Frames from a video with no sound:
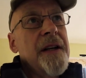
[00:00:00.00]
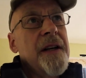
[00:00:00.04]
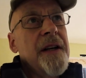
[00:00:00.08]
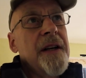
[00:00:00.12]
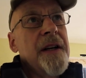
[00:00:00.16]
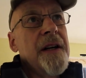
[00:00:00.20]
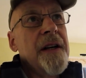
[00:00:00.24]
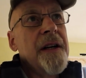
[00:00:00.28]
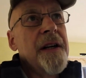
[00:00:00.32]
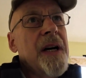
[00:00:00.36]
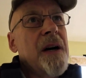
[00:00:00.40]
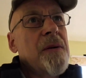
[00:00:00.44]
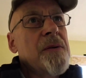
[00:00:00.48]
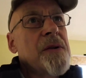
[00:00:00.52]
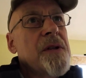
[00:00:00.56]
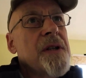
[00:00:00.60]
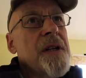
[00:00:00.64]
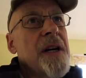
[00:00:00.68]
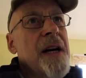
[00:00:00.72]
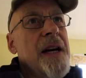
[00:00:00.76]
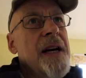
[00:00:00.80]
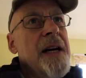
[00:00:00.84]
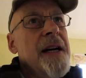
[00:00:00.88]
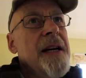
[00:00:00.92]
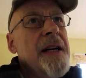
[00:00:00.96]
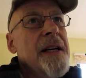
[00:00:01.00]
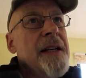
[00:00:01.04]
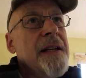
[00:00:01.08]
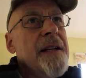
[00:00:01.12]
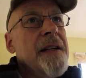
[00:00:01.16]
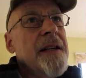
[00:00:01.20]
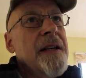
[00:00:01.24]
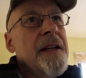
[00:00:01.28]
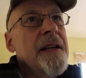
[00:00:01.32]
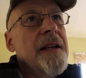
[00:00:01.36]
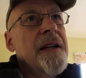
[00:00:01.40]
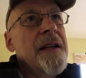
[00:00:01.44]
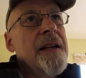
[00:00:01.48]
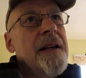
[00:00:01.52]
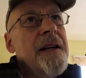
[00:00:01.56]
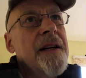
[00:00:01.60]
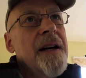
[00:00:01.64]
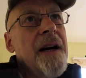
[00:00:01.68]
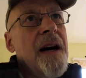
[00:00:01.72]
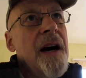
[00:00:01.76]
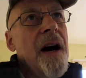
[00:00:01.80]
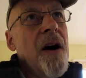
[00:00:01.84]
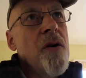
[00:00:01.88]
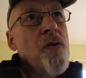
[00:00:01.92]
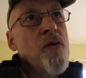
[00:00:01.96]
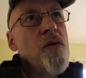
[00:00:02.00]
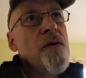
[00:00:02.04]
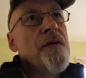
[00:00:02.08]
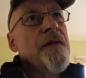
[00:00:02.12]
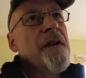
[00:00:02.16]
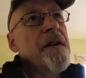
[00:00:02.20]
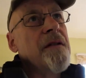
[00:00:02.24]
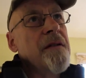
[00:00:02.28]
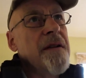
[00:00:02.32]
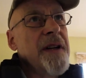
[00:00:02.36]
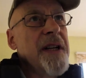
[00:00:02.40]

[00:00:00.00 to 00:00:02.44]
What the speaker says: I'd say over